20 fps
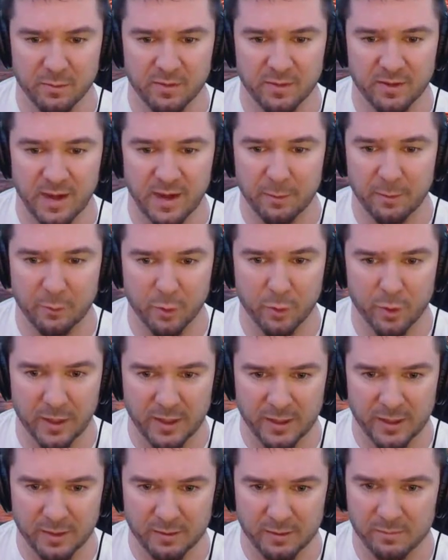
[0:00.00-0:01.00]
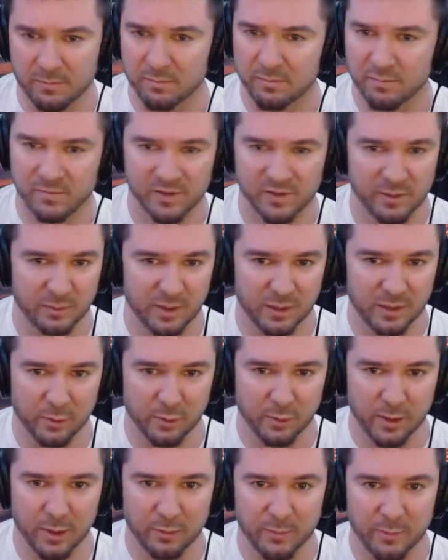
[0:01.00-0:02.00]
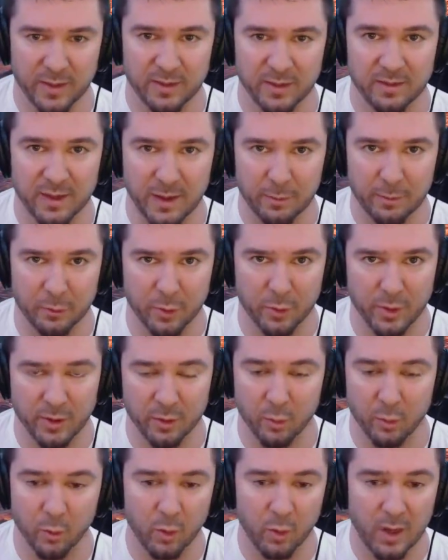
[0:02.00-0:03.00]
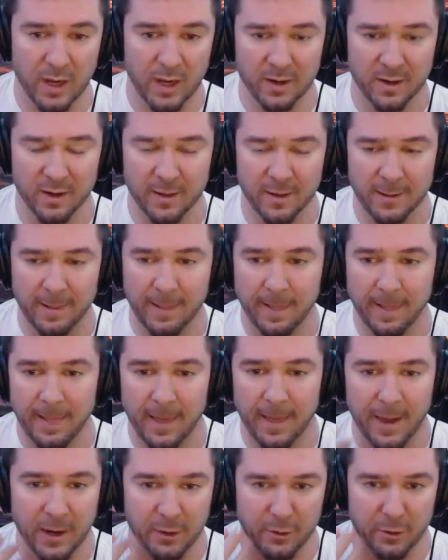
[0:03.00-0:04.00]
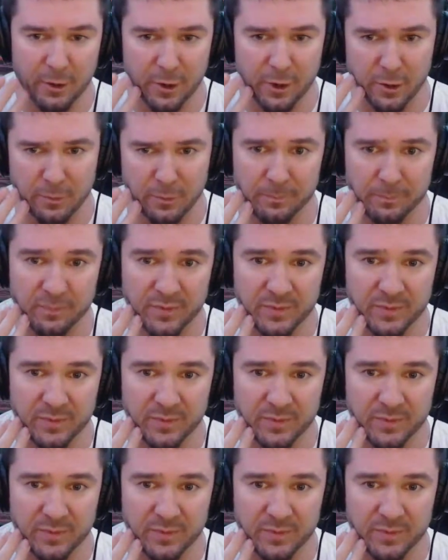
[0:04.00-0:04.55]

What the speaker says: thyroid, something going on with my thyroid or what. I don't know.